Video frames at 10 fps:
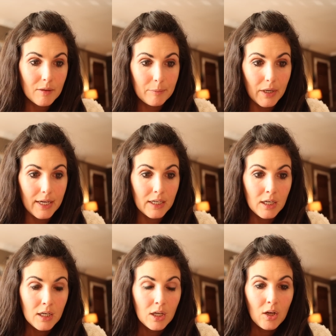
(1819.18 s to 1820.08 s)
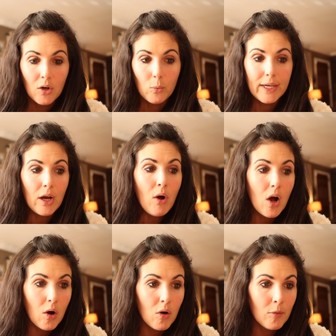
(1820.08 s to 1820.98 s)
But we go
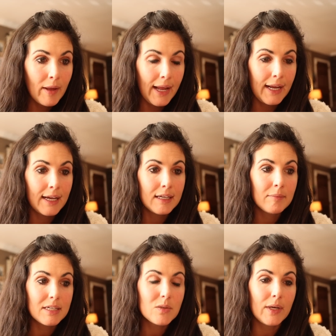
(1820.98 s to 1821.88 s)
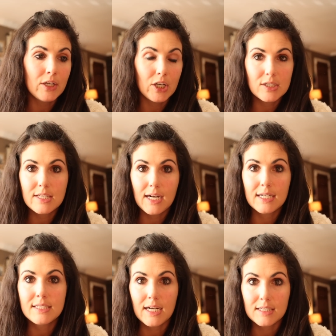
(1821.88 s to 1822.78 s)
home, and my sweet nurse that I
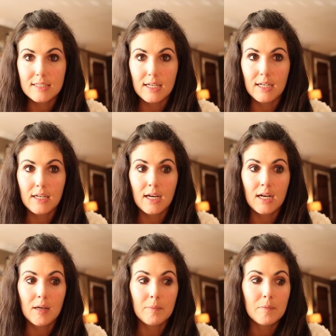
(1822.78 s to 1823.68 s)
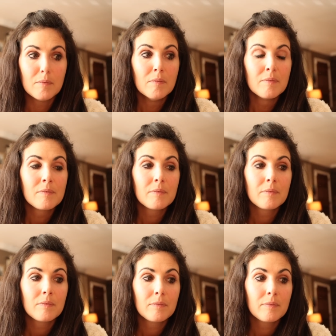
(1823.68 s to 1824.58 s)
had texted
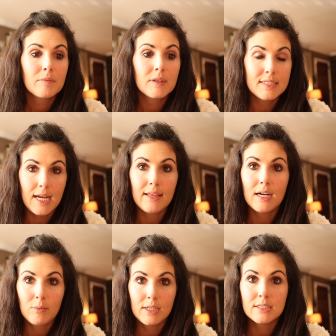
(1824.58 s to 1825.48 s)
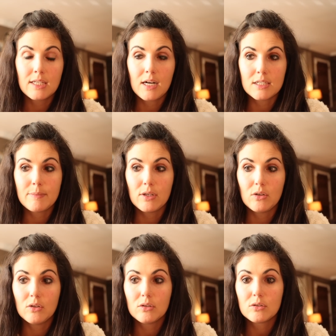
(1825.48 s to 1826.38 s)
the day that I went into the
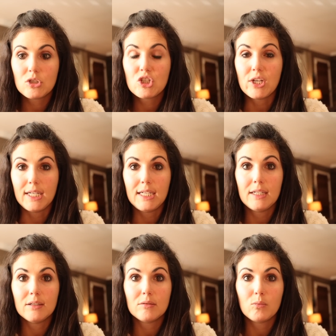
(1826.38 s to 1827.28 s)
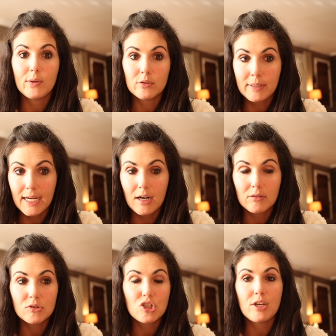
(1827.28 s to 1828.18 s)
hospital, she wheeled me
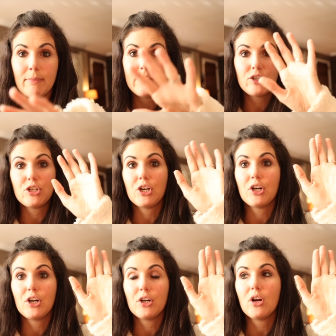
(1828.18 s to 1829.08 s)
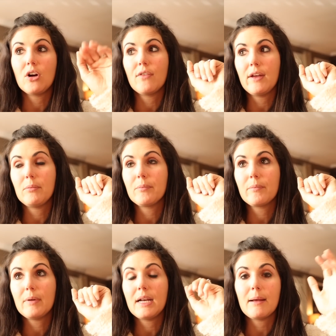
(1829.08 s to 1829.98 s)
out, and she made sure, y'all,
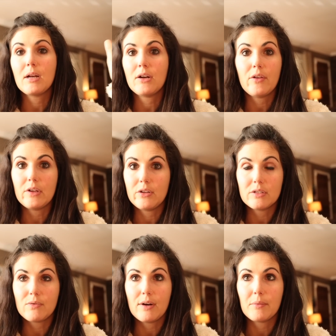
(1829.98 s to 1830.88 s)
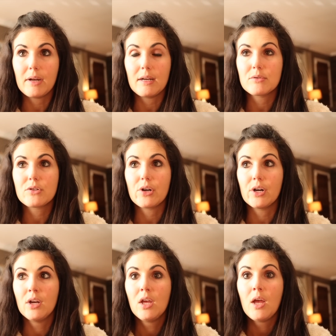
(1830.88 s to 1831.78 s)
and I know they do this for everybody, I'm sure,